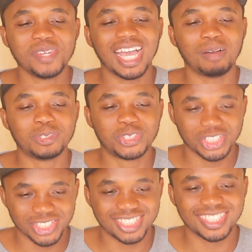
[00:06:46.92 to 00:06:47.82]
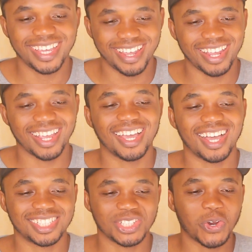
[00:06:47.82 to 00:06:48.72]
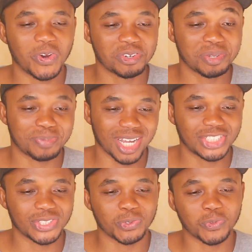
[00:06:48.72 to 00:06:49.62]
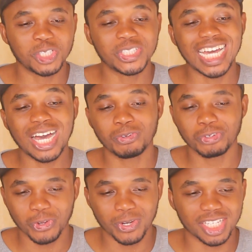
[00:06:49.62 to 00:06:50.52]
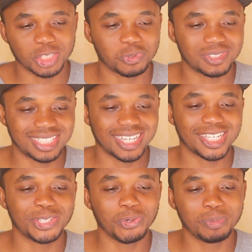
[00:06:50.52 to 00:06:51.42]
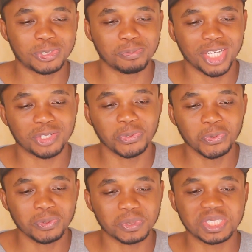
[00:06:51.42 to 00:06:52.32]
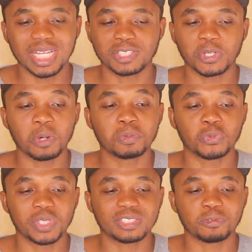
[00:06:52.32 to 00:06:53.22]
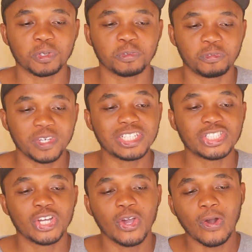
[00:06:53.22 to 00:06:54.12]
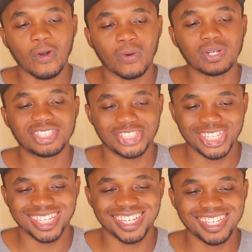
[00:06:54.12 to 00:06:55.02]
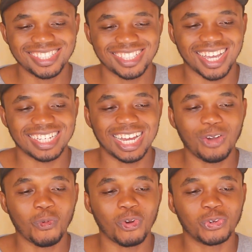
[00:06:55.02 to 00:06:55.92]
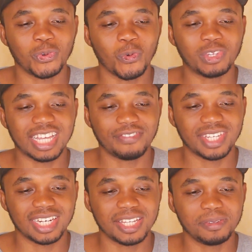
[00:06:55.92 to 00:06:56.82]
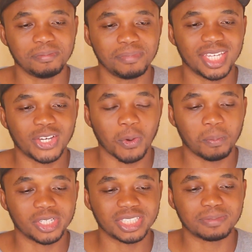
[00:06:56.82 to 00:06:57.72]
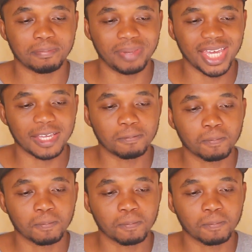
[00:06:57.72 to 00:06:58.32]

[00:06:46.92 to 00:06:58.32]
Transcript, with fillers: Me, I'm just here as a hungry bachelor, wondering how long it will take Indomie to make noodles that comes with real fish or chicken inside that one will definitely be complete bay